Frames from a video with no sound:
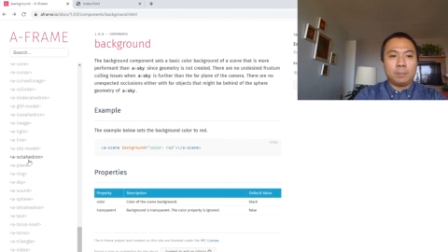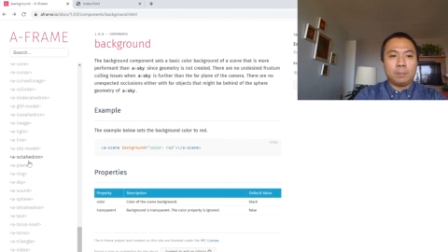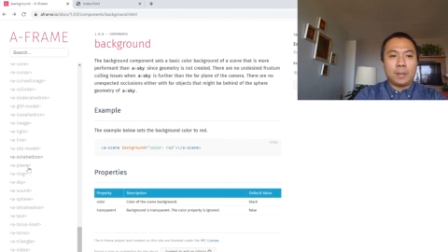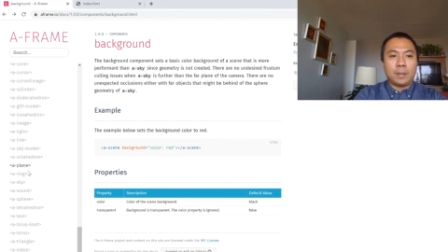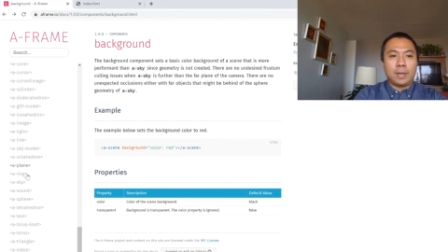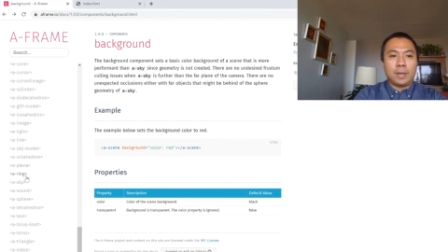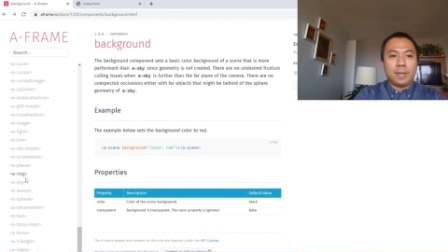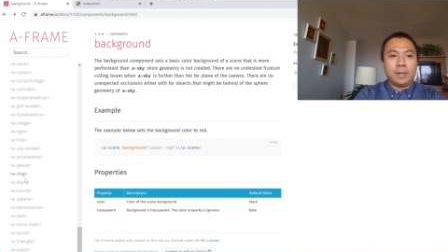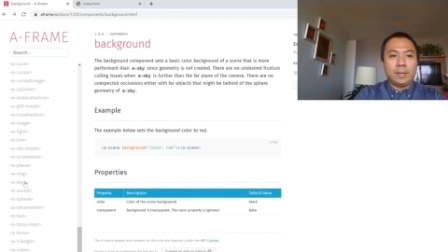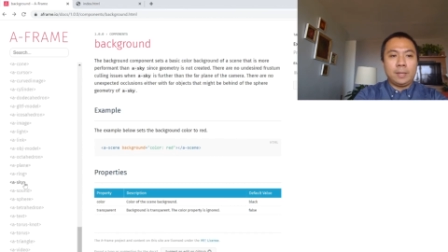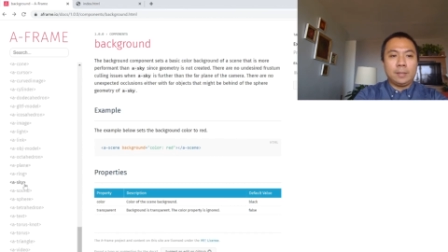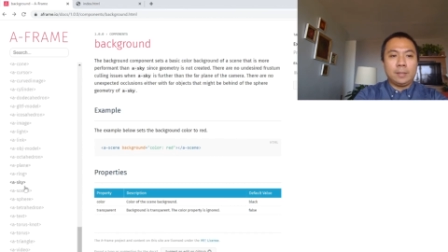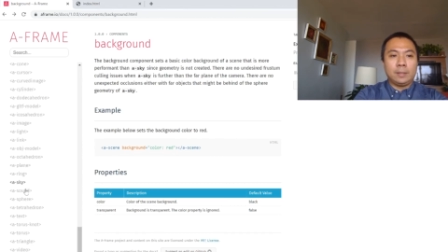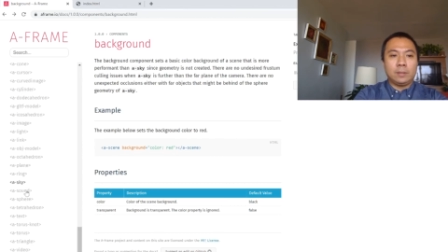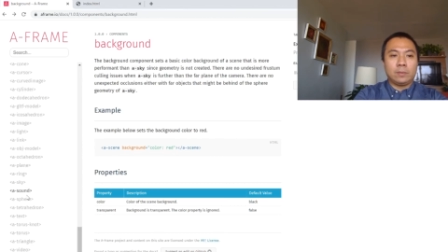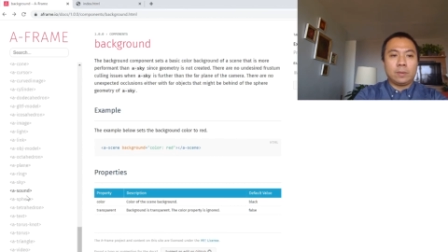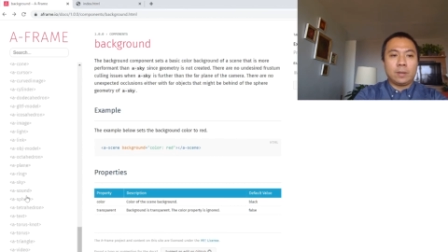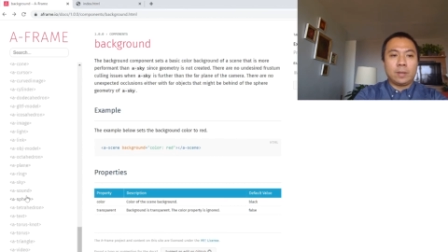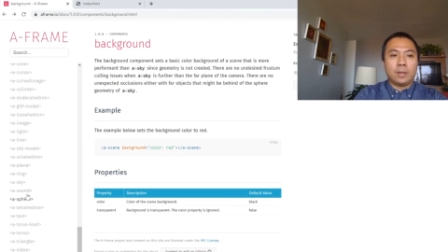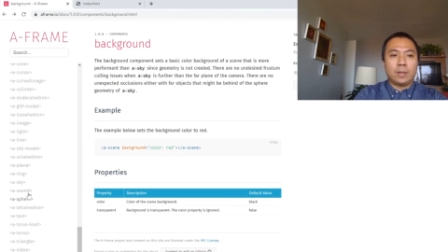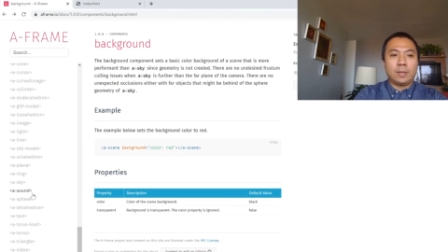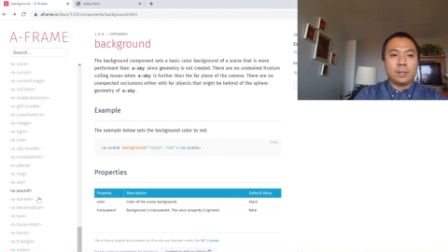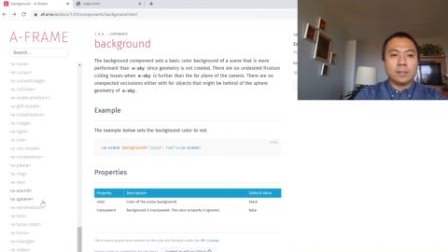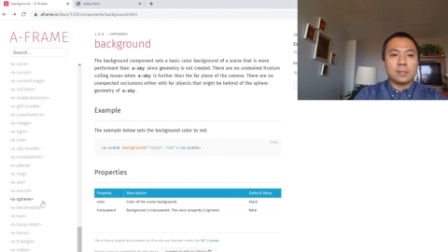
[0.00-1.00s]
plane,
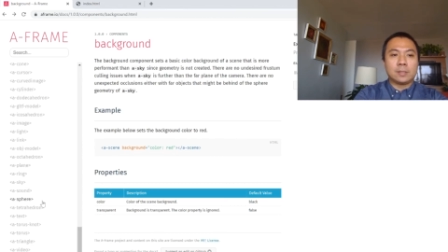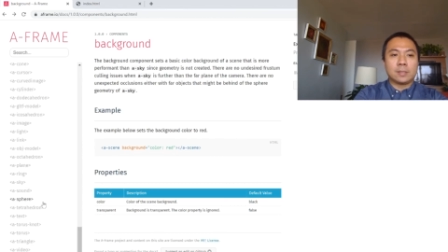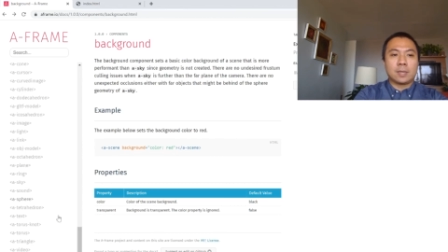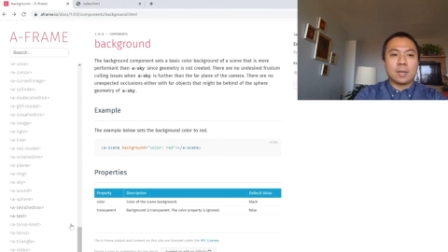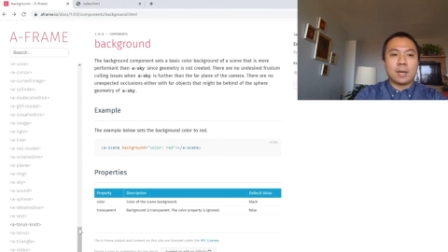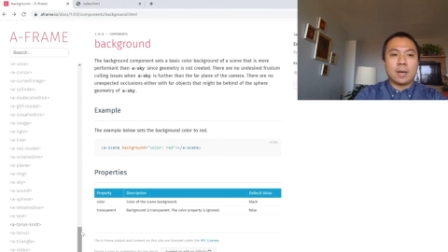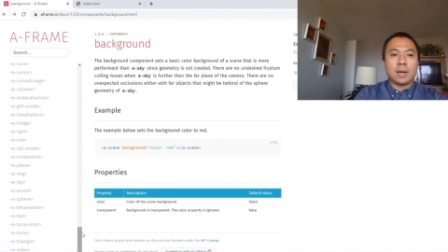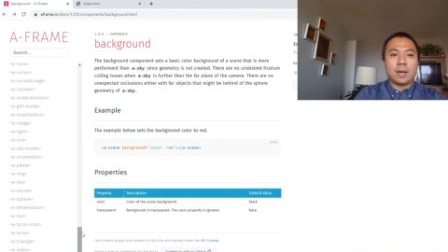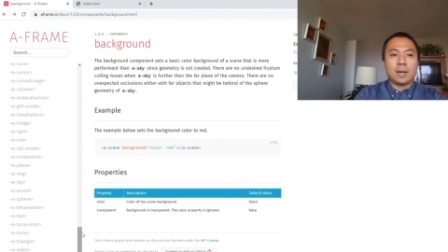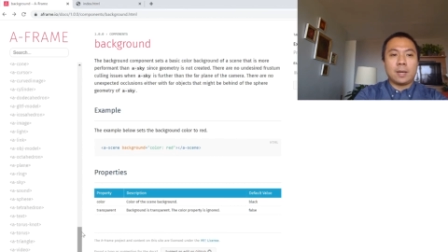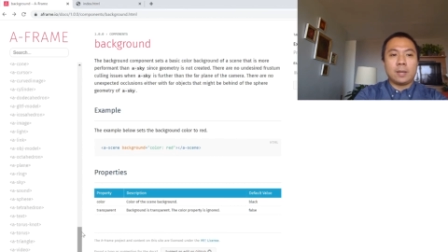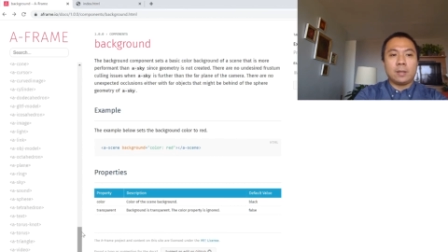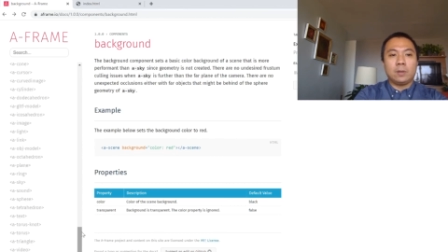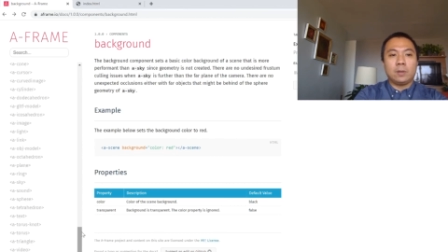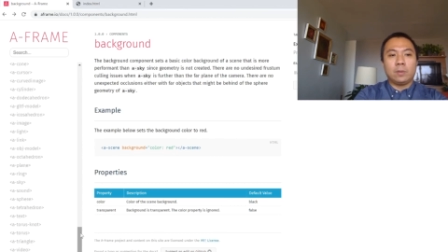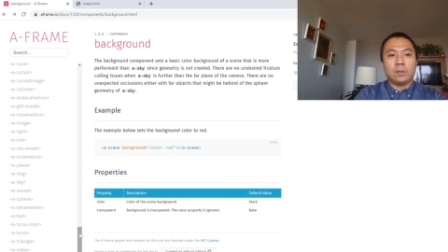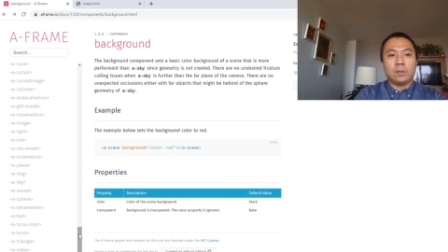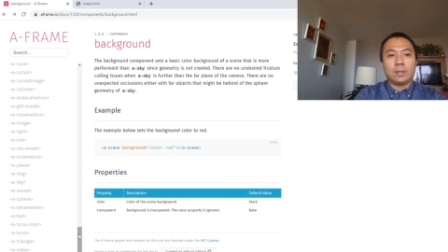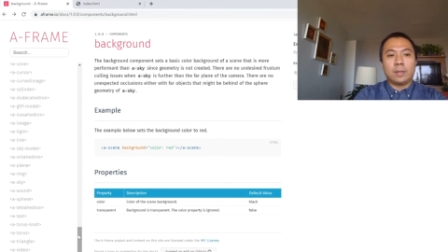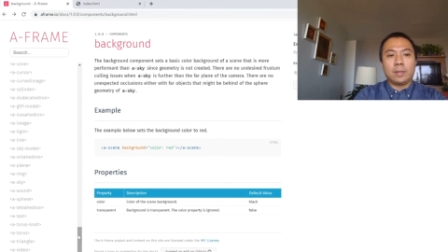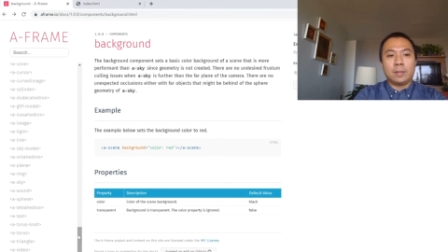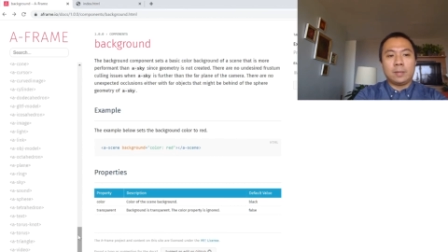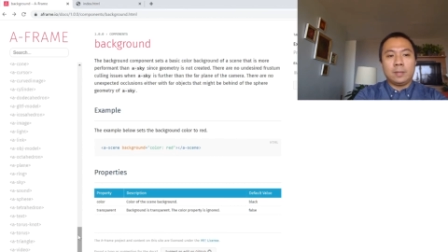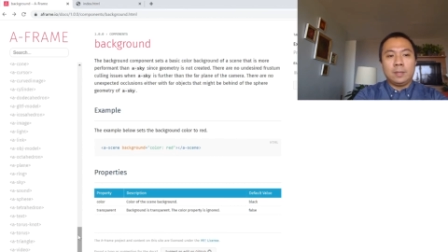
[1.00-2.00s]
ring, sky, and all
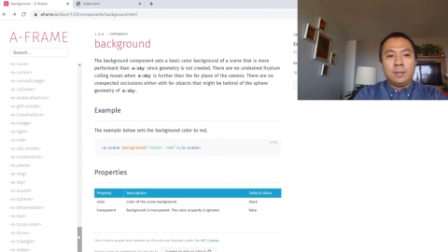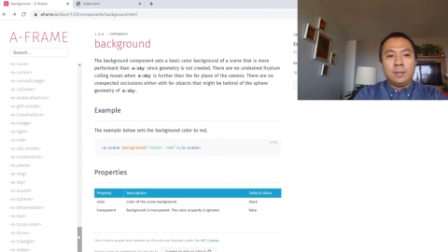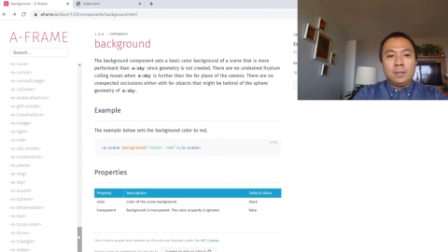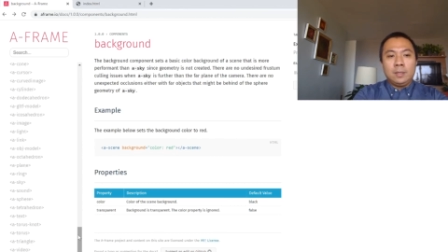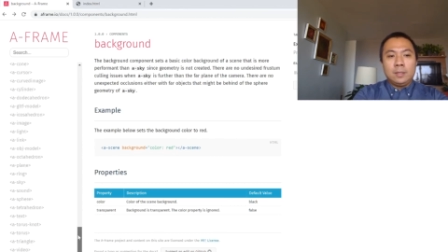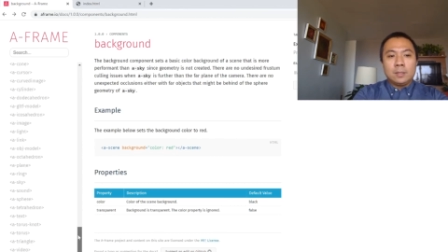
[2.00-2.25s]
that.